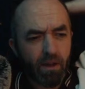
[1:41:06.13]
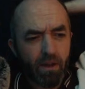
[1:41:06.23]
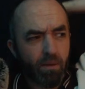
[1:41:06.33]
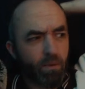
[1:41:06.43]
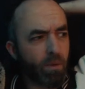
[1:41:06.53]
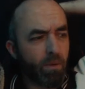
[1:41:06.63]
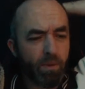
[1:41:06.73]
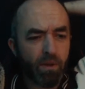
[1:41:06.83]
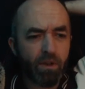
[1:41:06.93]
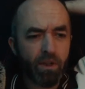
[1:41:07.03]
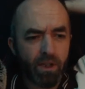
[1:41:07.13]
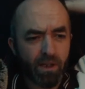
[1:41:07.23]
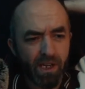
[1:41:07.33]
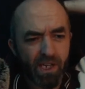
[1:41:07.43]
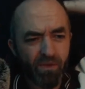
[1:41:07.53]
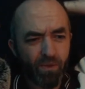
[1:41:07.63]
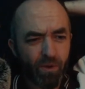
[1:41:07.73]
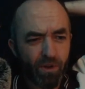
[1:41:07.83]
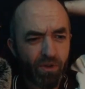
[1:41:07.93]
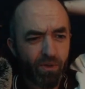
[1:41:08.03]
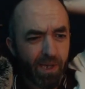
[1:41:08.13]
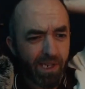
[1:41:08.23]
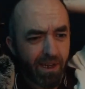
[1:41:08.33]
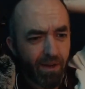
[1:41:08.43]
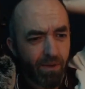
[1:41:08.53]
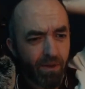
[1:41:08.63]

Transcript: what, we've been looking at the grass for what, 2 weeks now?